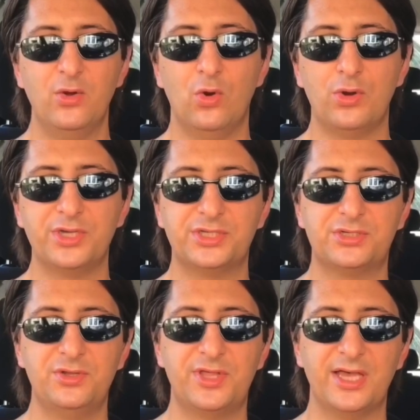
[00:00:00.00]
in
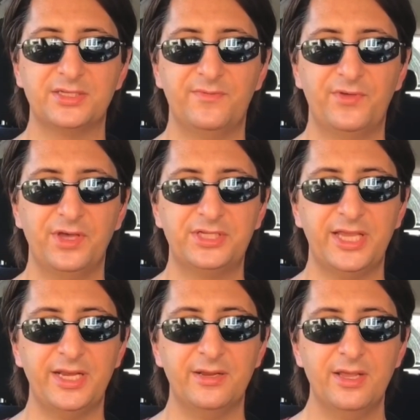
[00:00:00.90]
August two thousand
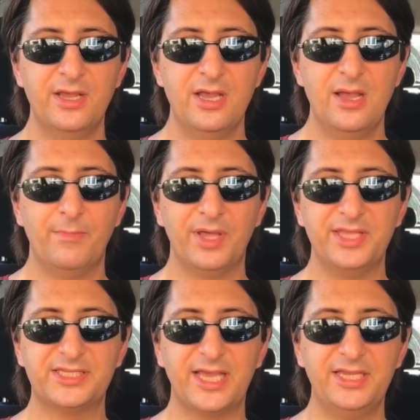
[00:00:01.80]
thirteen. By
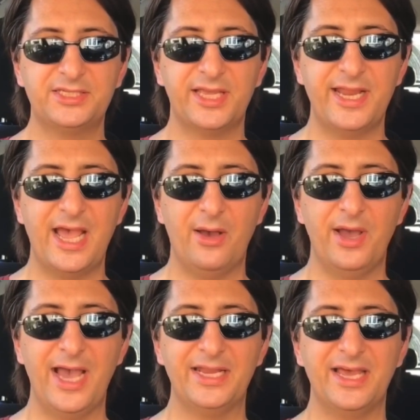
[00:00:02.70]
this stage, they
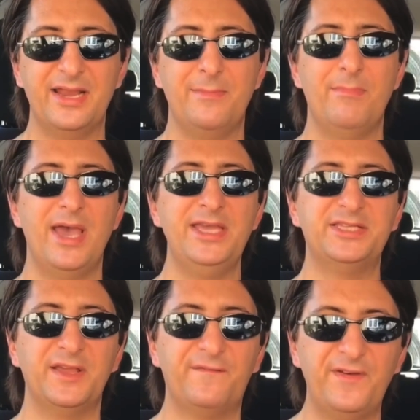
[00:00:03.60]
now had an
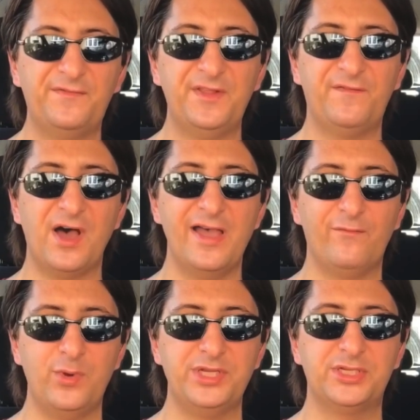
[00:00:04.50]
amazing
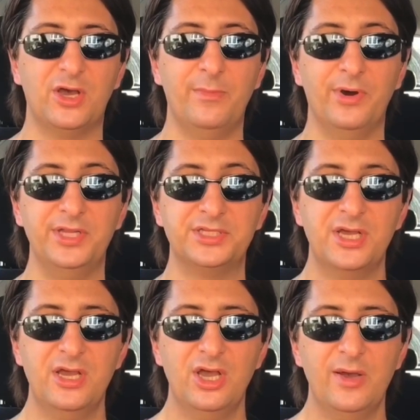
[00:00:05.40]
fifty-five wind turbines,
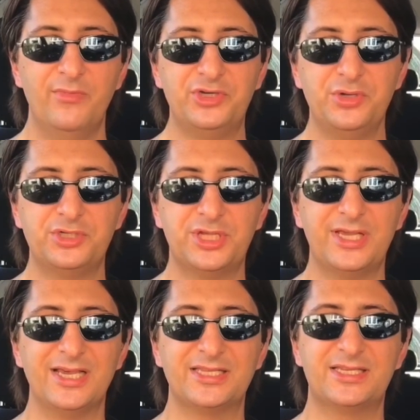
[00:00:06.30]

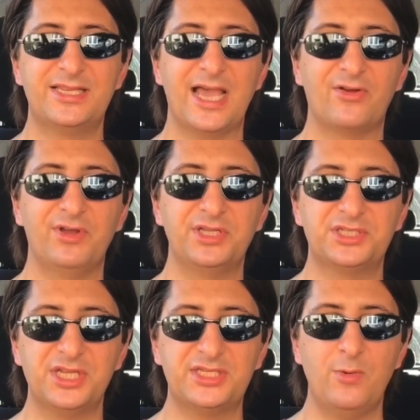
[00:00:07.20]
producing a staggering
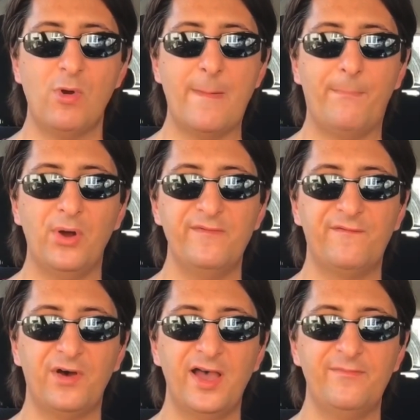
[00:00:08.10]
sixty-one
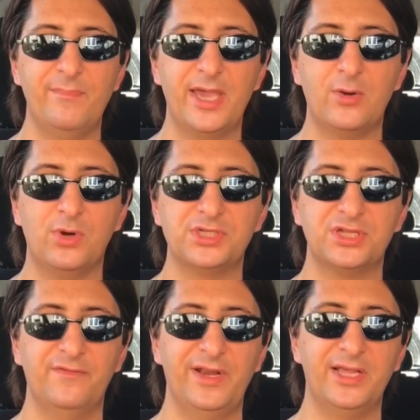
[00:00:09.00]
point five
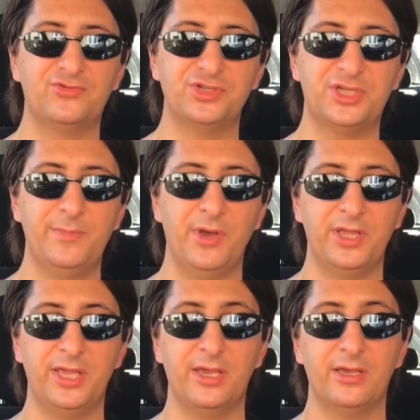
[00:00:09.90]
megawatts of electricity per
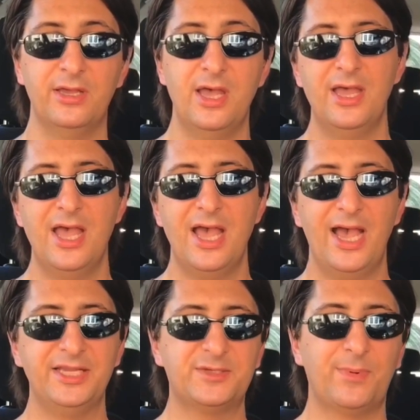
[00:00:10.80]
year
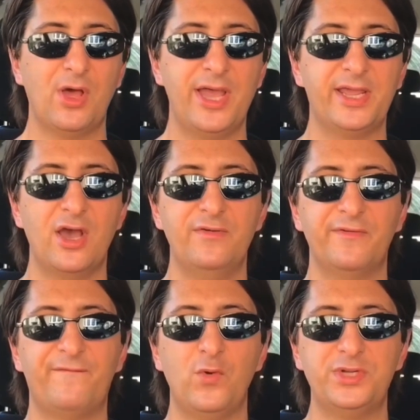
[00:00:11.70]
and supplying
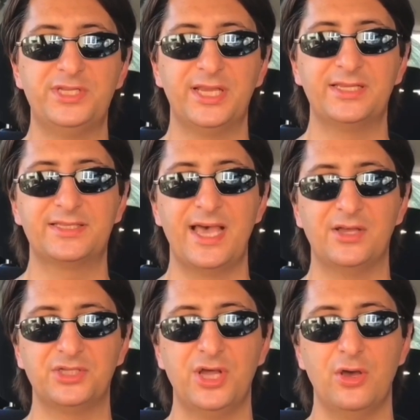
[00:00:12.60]
over forty-six
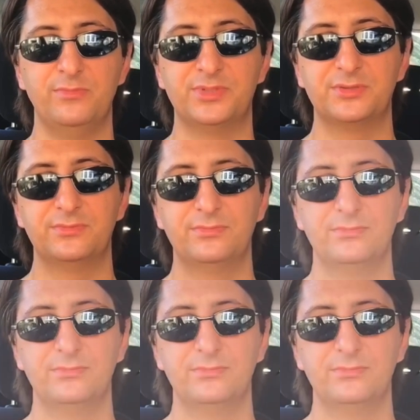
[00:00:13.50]
thousand homes.